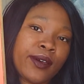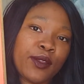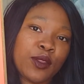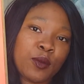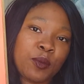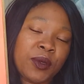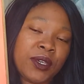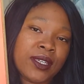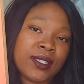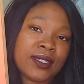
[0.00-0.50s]

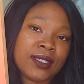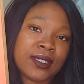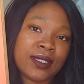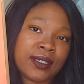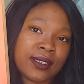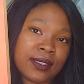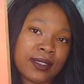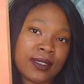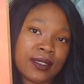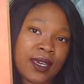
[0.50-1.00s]
the
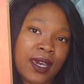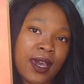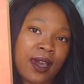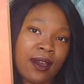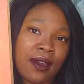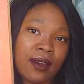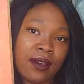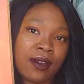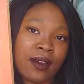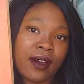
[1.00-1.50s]
pieces
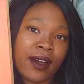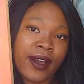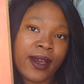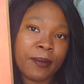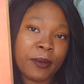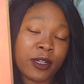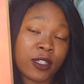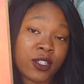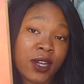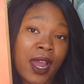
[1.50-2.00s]
that
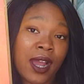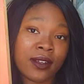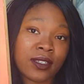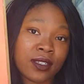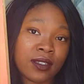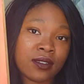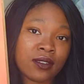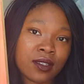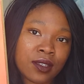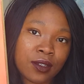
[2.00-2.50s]
I'm
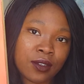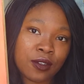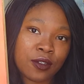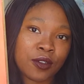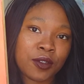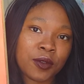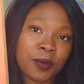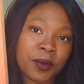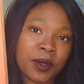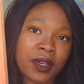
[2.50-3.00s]
attracted
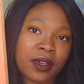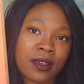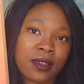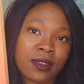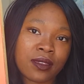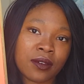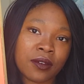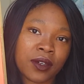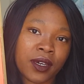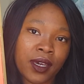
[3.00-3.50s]
to
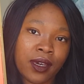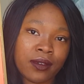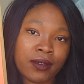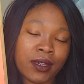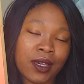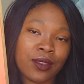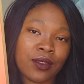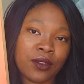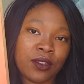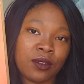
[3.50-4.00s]
with, okay,
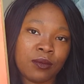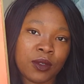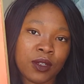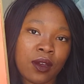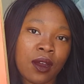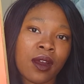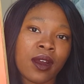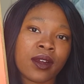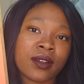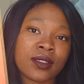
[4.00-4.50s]
yeah, the human
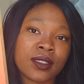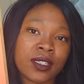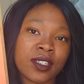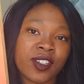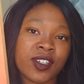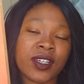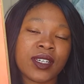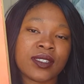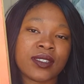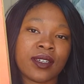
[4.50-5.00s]
heart
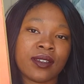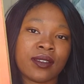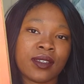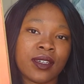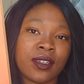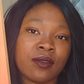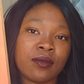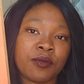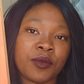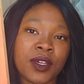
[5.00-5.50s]
series and
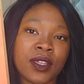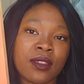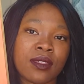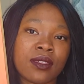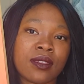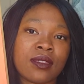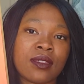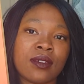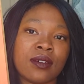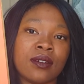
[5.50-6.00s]
then with
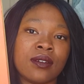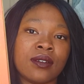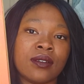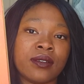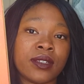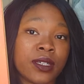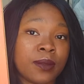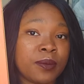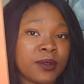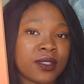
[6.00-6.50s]
the
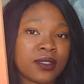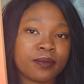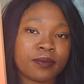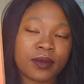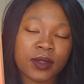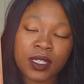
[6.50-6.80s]
lips.